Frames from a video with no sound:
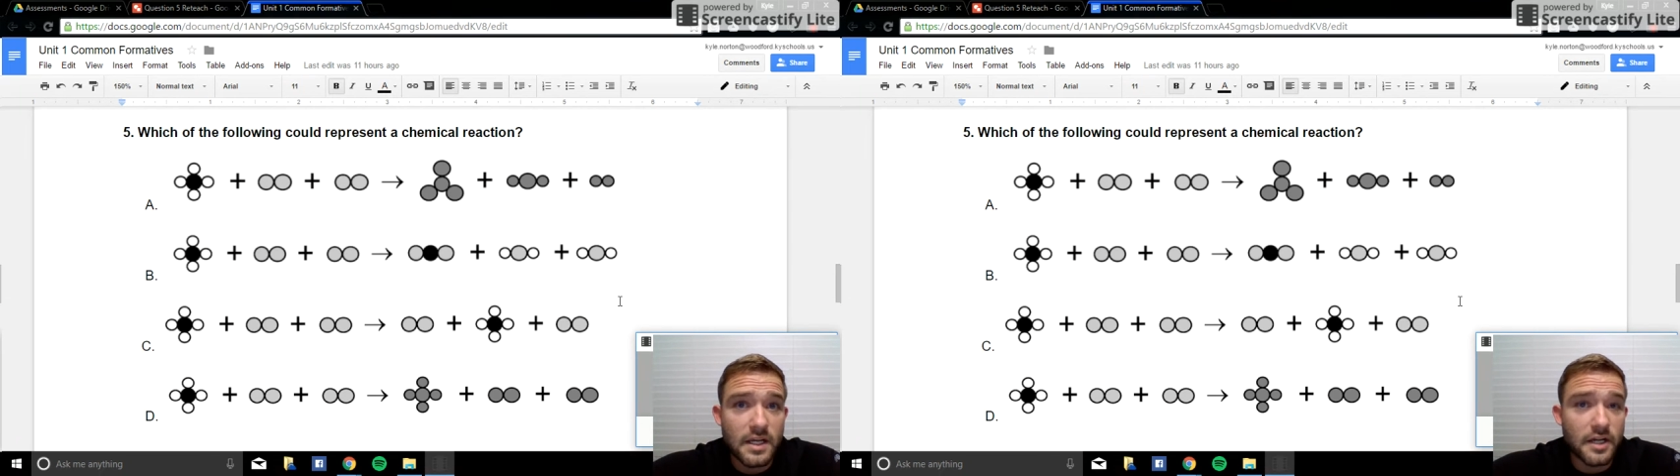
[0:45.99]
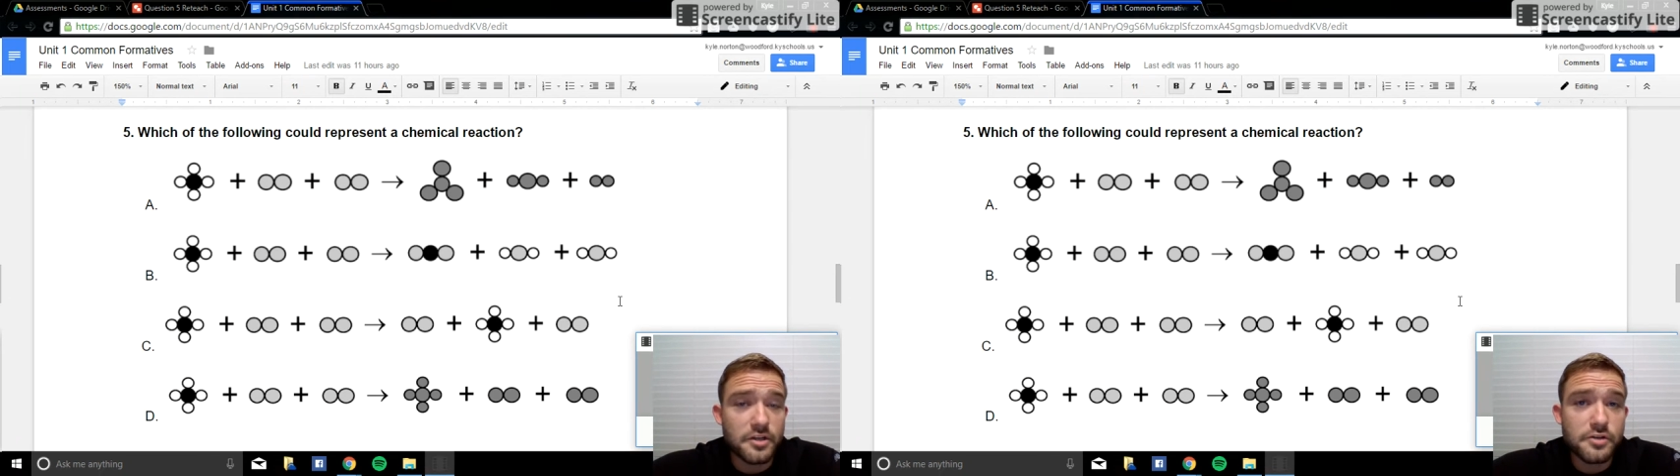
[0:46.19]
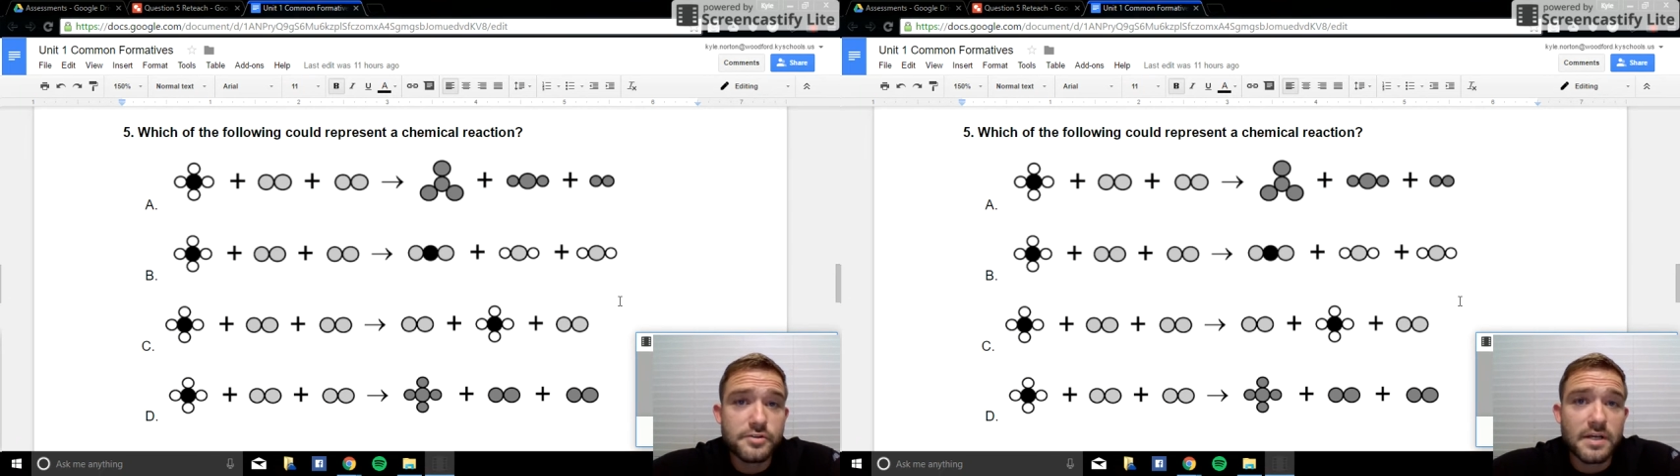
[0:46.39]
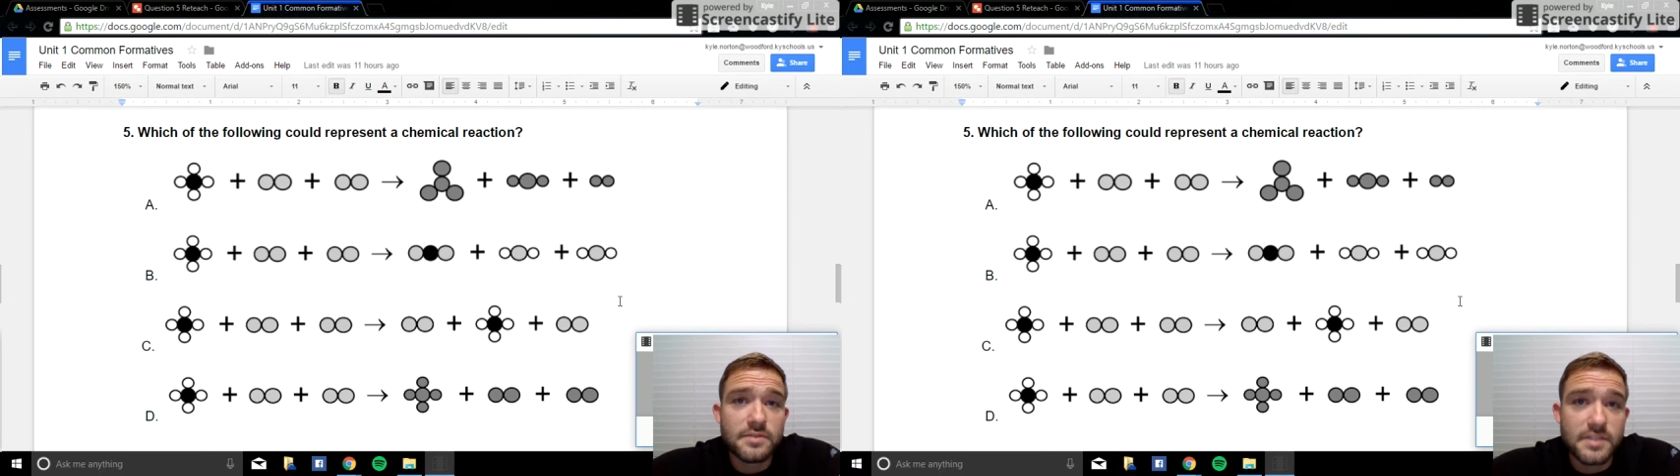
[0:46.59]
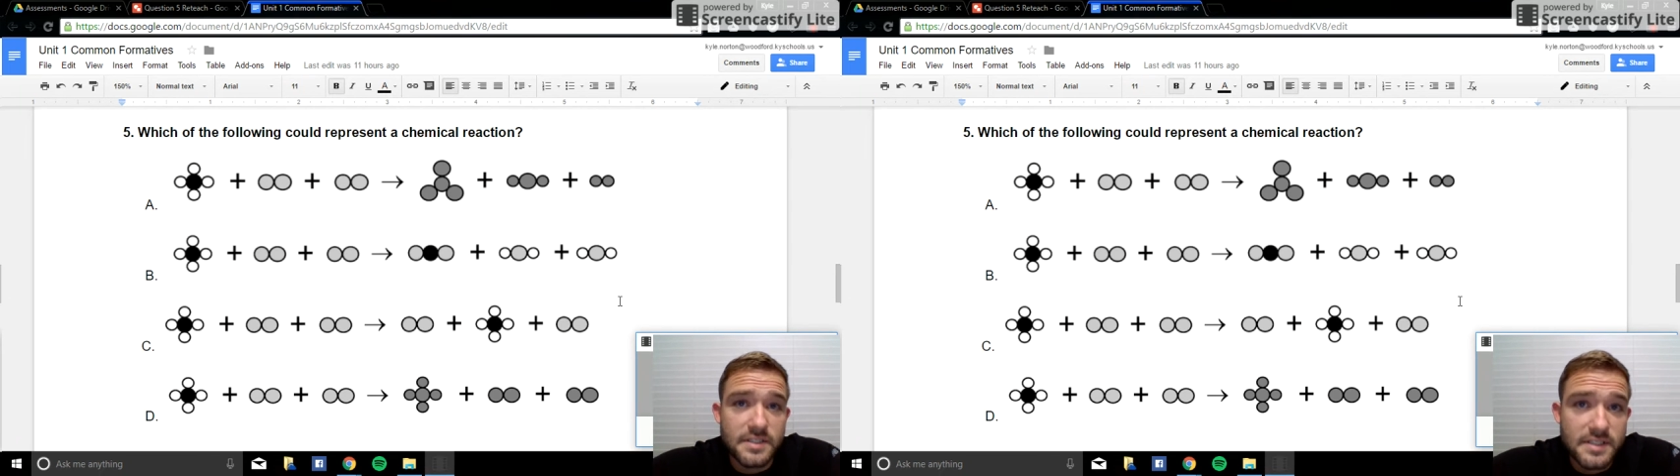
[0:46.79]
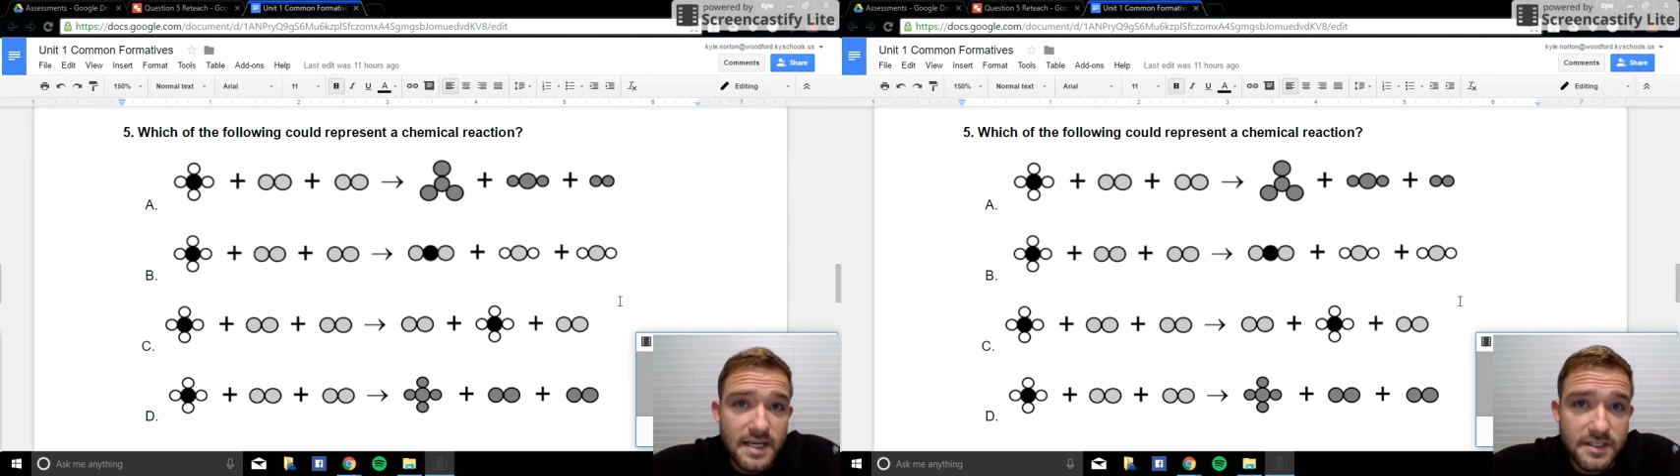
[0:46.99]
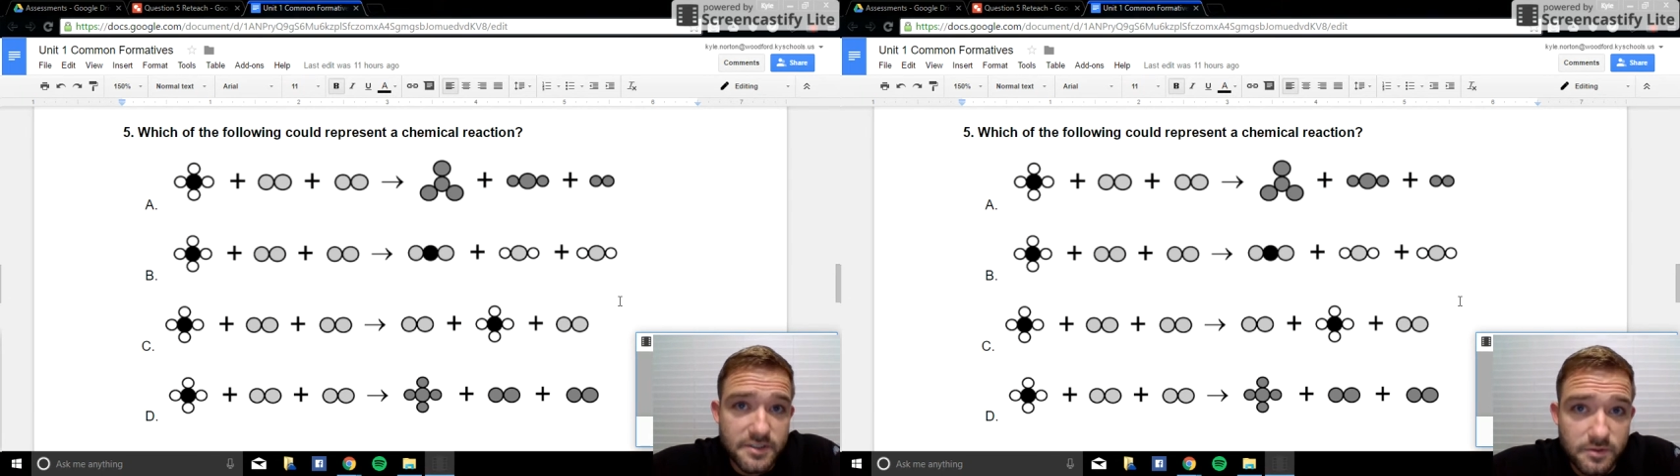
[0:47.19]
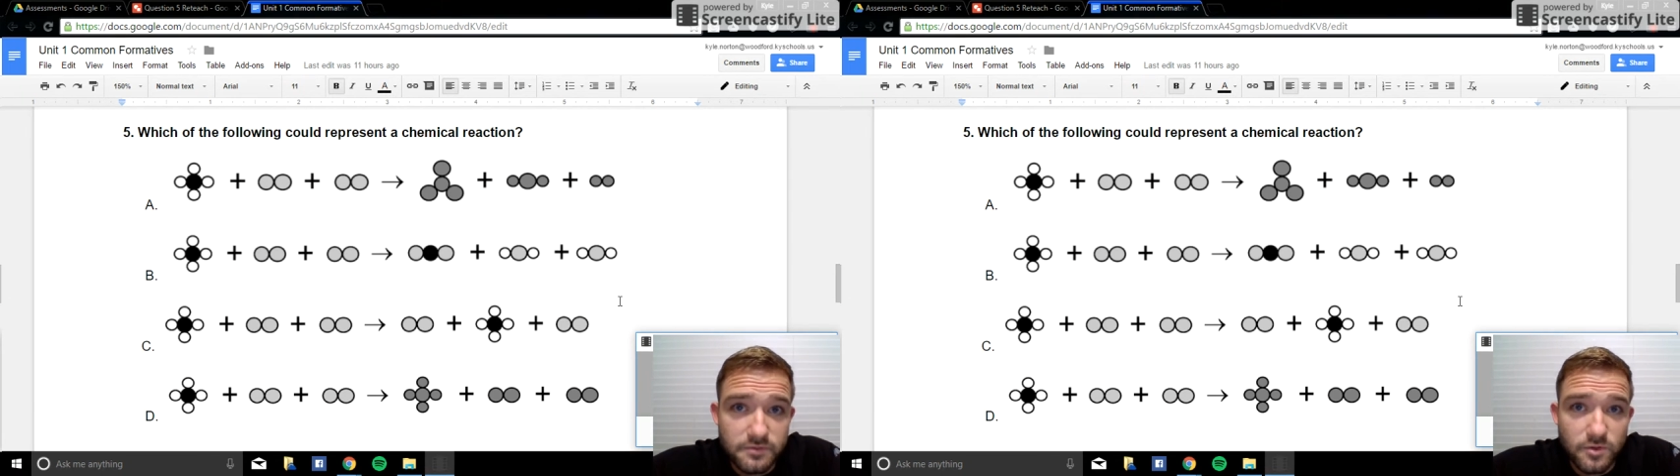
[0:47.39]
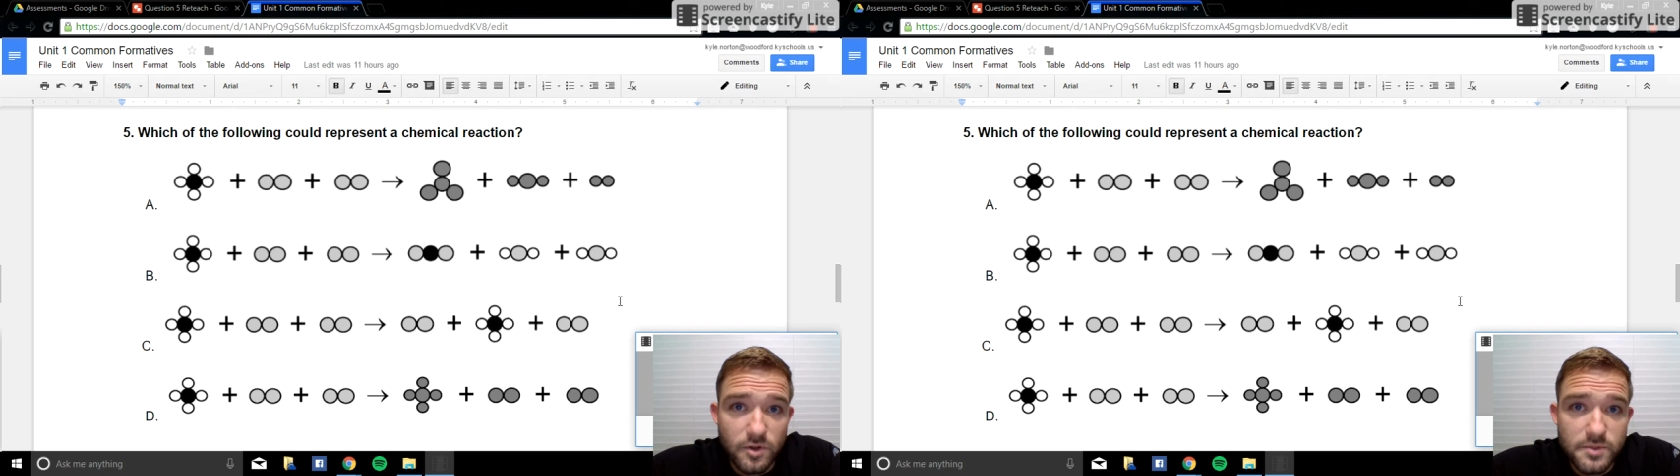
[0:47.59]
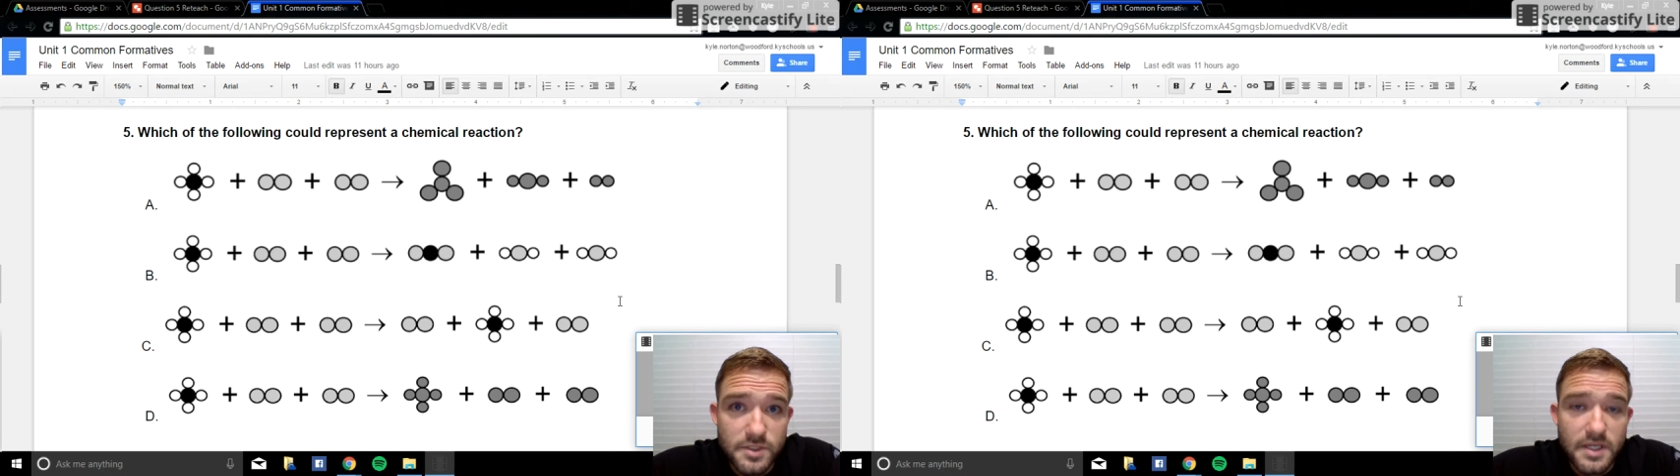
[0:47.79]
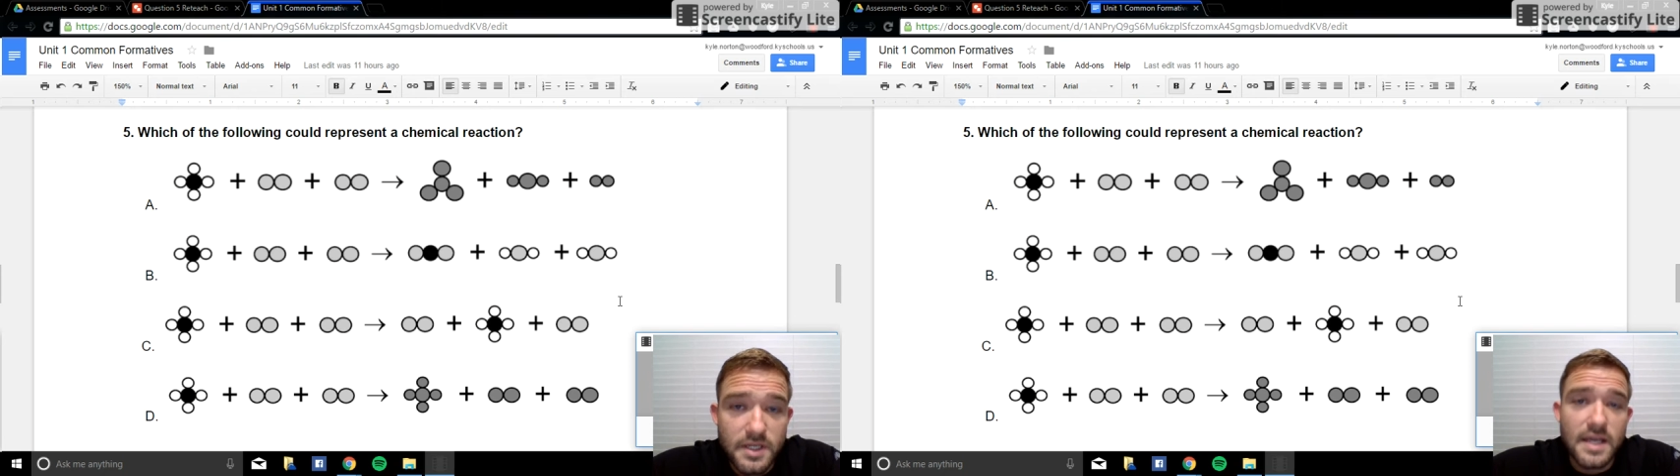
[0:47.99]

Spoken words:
a new substance has to have formed,